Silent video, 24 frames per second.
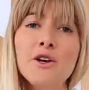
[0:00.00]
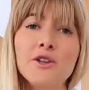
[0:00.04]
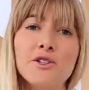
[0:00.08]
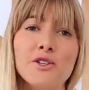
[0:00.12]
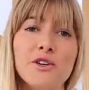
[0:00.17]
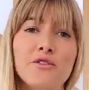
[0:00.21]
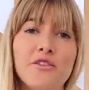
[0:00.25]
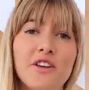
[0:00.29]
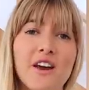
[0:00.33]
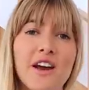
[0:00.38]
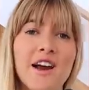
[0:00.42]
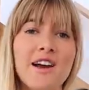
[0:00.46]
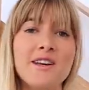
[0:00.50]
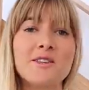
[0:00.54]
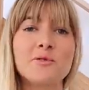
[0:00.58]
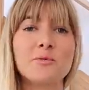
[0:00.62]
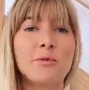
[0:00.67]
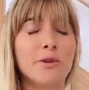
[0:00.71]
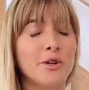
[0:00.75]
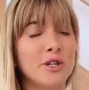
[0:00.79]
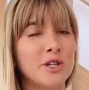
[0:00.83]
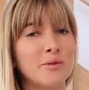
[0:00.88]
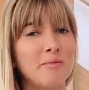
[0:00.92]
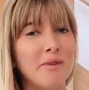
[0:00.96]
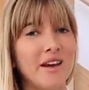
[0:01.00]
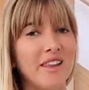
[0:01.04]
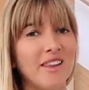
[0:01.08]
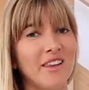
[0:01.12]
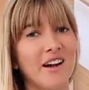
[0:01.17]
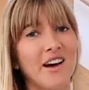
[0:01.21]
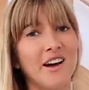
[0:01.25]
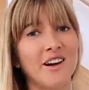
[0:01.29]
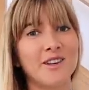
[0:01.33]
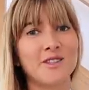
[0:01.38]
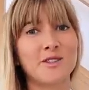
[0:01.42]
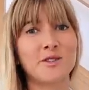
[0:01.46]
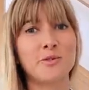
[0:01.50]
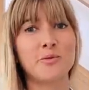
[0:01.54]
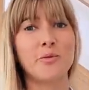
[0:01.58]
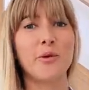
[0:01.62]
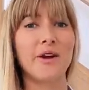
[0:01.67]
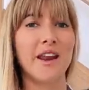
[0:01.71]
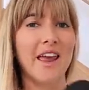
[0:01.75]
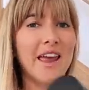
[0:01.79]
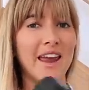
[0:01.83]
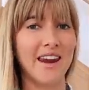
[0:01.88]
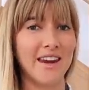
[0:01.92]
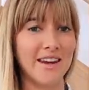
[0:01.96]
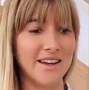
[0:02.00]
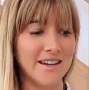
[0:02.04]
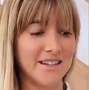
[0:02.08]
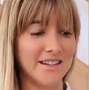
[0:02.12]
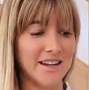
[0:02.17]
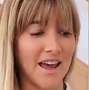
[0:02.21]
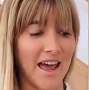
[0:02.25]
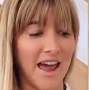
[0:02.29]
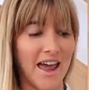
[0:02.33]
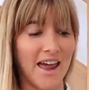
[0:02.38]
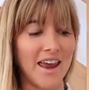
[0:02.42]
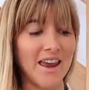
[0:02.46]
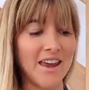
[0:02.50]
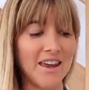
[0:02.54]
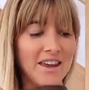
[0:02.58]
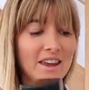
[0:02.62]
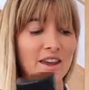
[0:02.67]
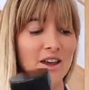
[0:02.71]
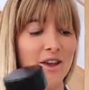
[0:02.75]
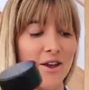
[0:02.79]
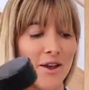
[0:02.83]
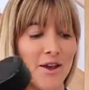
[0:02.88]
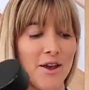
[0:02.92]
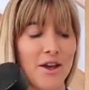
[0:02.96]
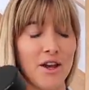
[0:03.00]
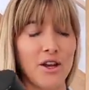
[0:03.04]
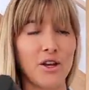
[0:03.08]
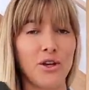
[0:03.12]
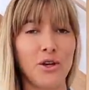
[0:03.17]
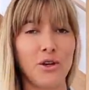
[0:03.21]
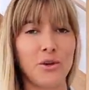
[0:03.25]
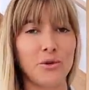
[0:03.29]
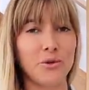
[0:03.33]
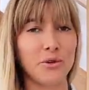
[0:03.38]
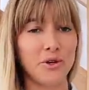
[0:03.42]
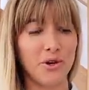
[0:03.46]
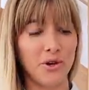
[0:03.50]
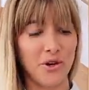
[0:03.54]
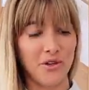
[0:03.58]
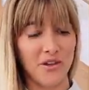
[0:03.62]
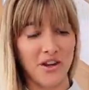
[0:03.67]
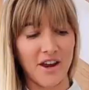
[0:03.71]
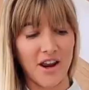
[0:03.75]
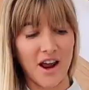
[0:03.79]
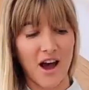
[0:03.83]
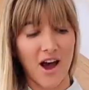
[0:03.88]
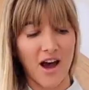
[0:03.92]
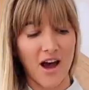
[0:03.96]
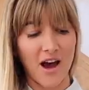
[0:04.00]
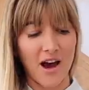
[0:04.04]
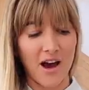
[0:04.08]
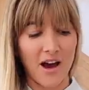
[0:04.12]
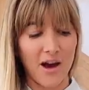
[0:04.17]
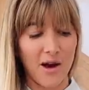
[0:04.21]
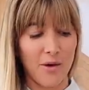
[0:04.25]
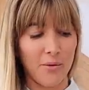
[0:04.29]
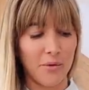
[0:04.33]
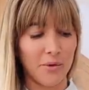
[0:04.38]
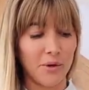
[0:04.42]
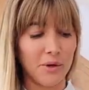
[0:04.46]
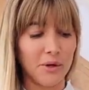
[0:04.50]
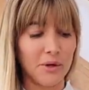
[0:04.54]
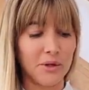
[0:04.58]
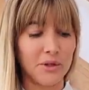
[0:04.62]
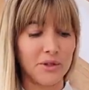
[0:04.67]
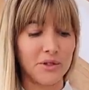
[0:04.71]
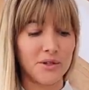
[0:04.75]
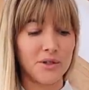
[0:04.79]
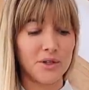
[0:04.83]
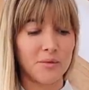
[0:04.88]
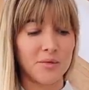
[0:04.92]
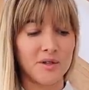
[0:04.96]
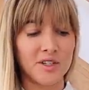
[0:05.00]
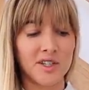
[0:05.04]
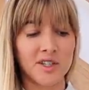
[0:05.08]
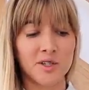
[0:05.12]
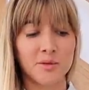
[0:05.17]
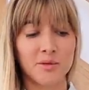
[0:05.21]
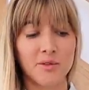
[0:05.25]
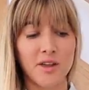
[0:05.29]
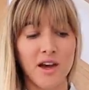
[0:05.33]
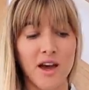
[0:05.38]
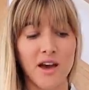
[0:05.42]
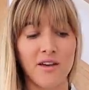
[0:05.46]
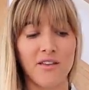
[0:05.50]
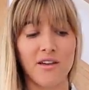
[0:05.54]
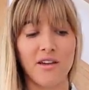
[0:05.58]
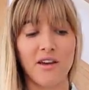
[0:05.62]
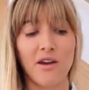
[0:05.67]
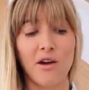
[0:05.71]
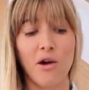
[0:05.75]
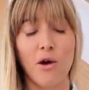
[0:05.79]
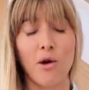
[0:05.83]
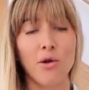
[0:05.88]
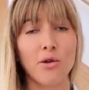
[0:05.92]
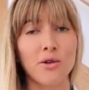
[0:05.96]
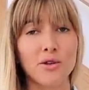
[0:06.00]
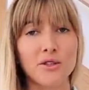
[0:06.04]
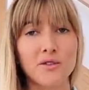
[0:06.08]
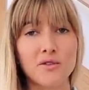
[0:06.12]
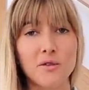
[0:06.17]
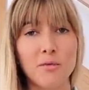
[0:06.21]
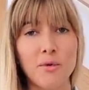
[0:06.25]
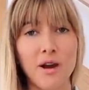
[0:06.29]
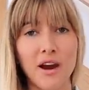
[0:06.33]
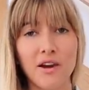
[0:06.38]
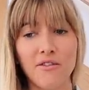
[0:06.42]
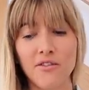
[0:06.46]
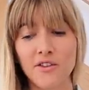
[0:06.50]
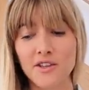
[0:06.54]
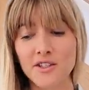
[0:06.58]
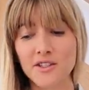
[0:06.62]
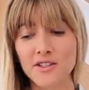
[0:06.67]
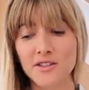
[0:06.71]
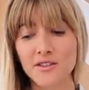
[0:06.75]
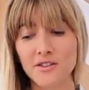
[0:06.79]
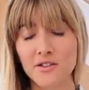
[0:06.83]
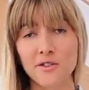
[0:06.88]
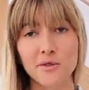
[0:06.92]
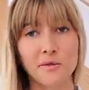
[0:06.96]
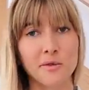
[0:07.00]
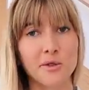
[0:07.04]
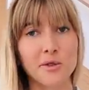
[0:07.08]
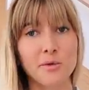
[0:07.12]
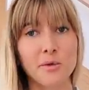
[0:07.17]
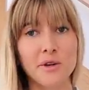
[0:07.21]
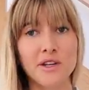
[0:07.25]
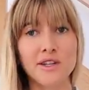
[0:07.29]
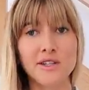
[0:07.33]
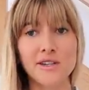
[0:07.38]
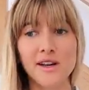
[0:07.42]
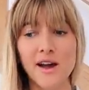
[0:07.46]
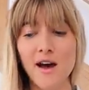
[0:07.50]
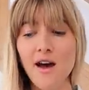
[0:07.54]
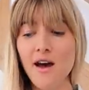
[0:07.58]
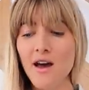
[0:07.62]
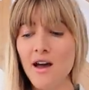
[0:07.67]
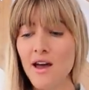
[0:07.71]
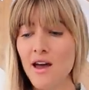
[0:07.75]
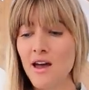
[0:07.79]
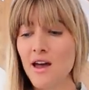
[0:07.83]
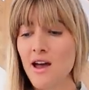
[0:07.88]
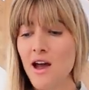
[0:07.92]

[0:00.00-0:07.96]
So if you guys watched my last What I Eat in a Day, you would know that I was obsessed with having oats for breakfast because it was winter.